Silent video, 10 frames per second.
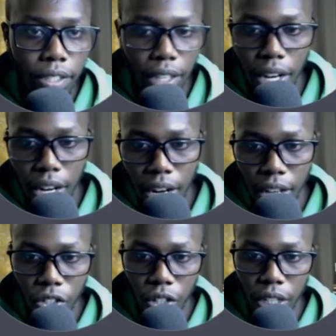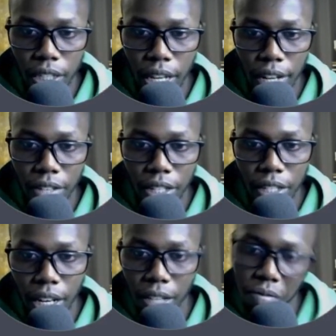as you can see, I've
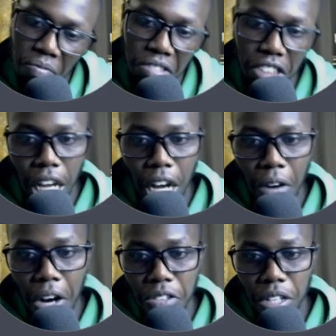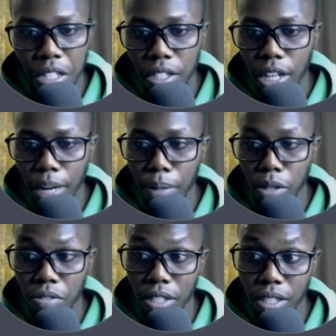decided, say I want to register
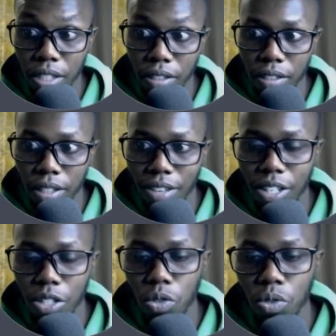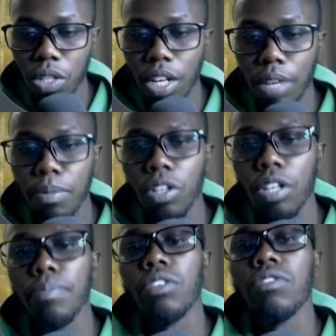about free chase. I want to start a blog
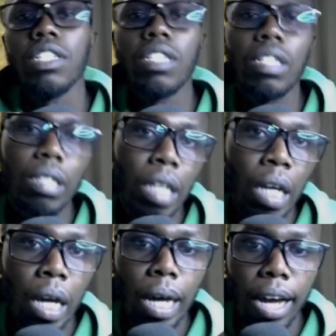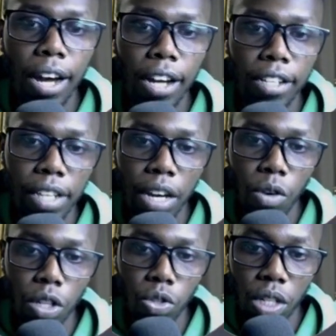about free chase. Say I
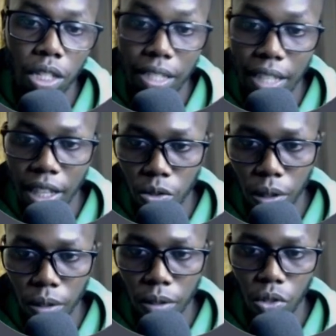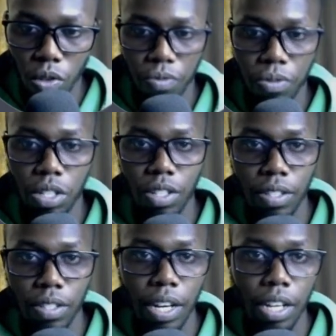want to register this one. So free
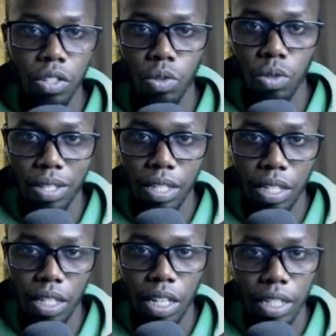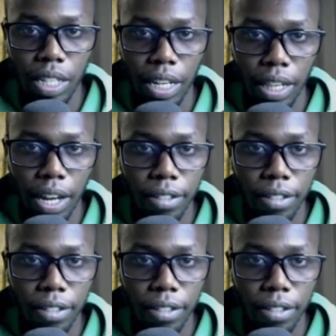insider. So I'll just take that.